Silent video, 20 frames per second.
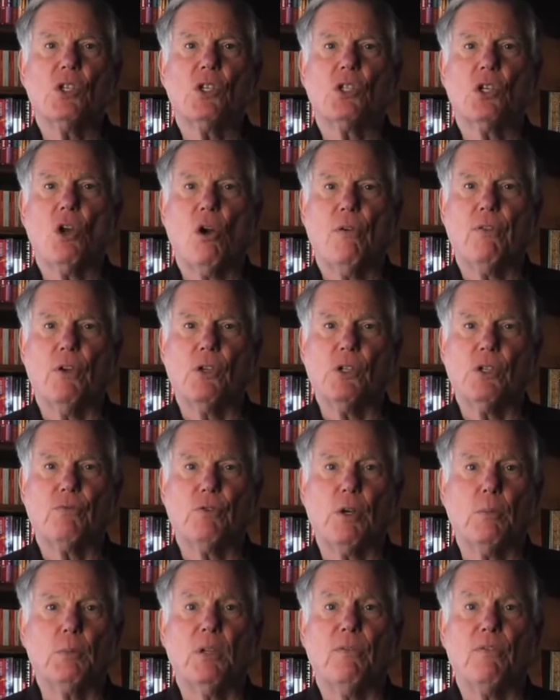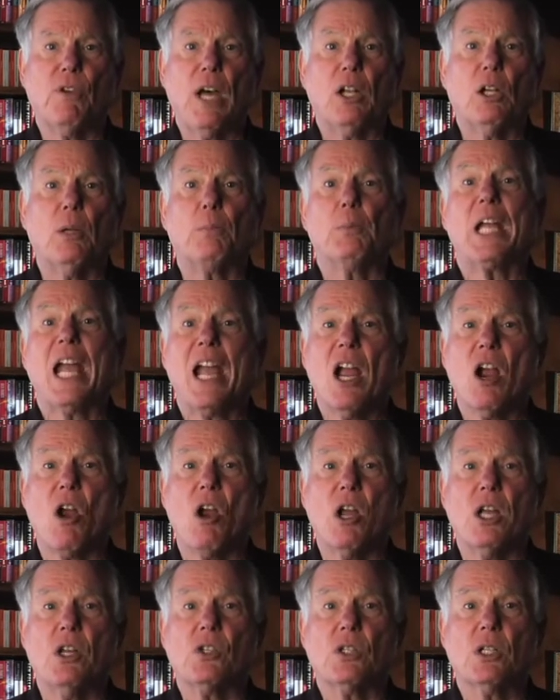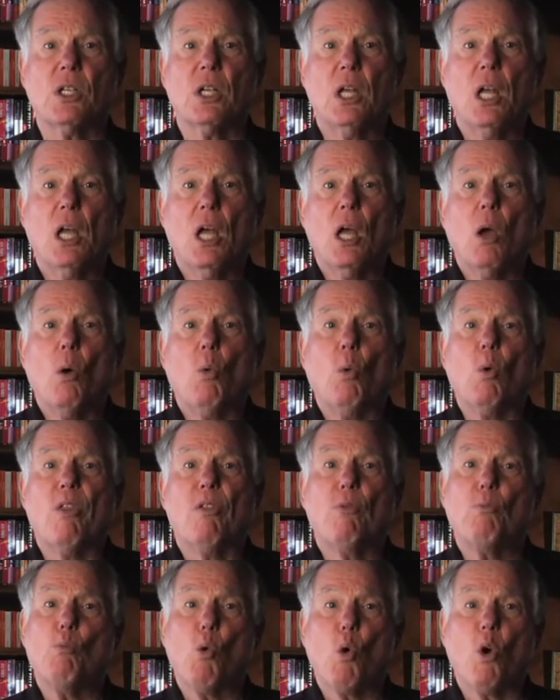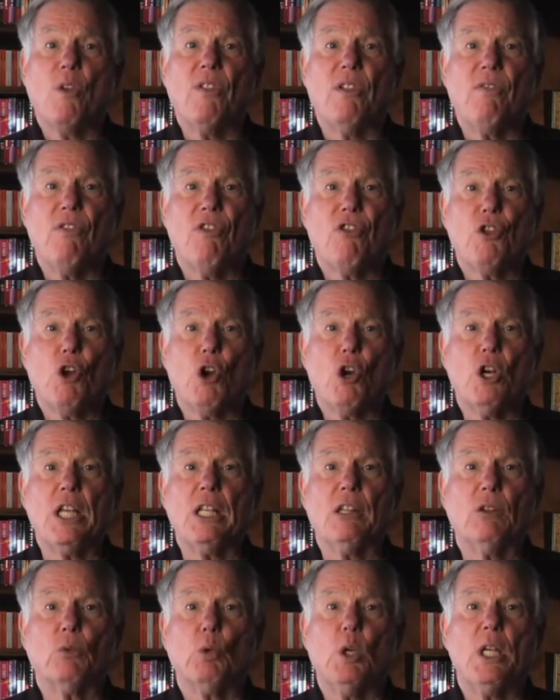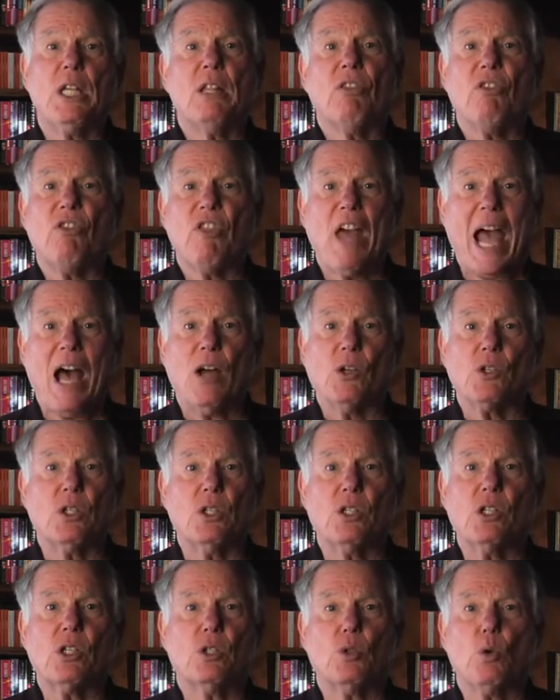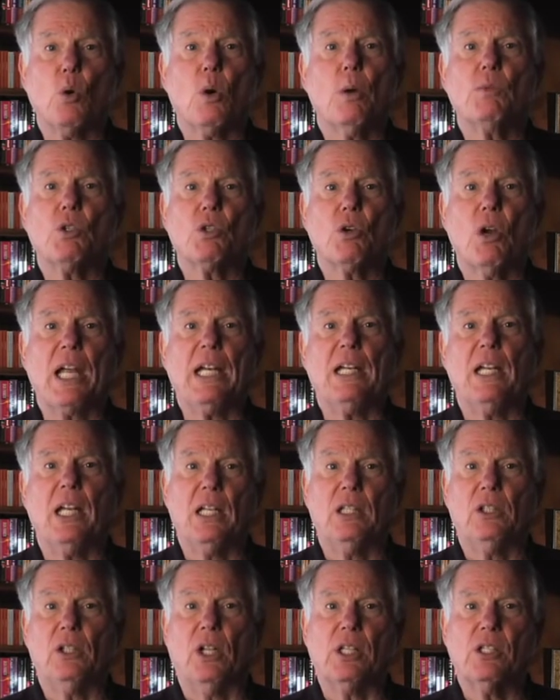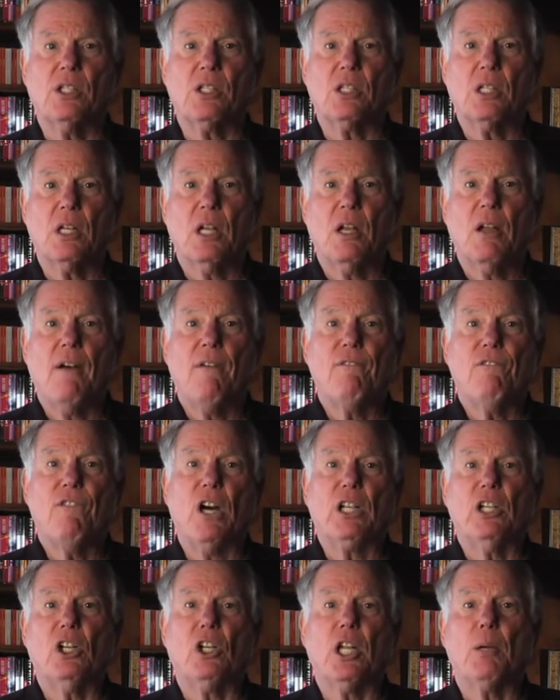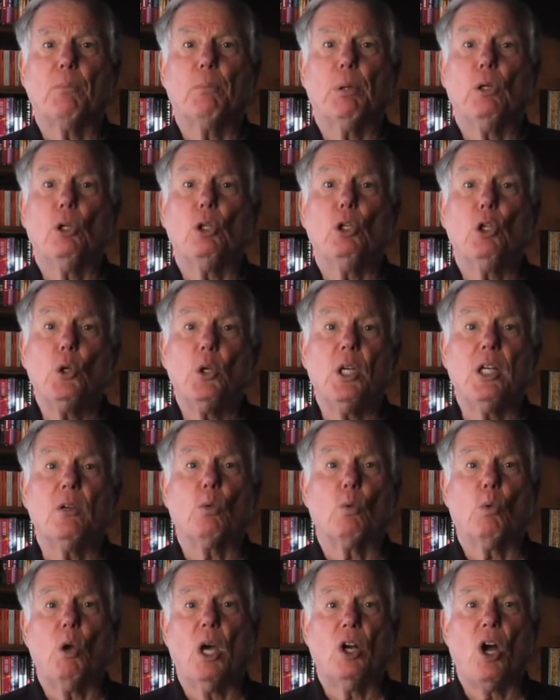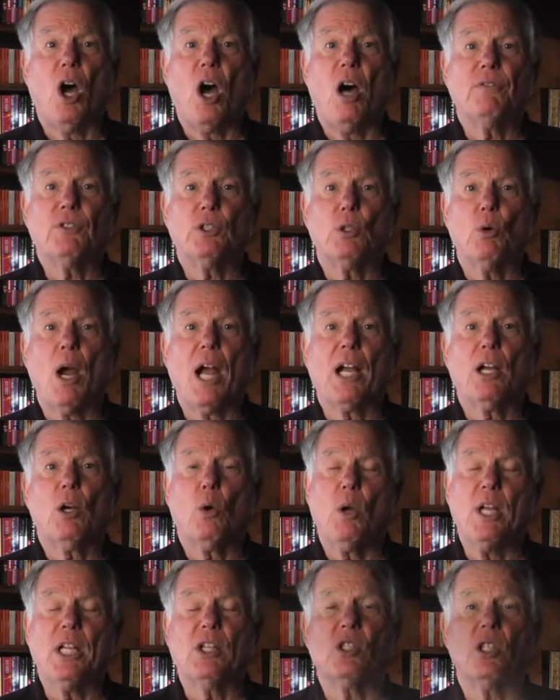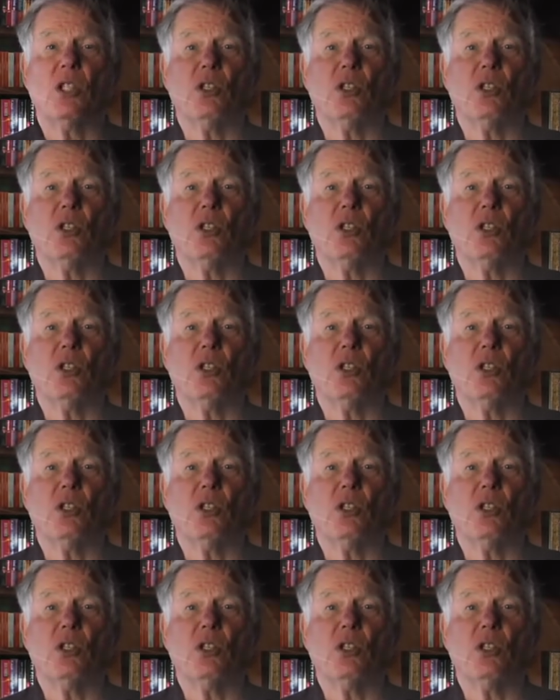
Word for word: surface from developed areas with more than 33,000 storm drain inlets funneling polluted runoff to our creeks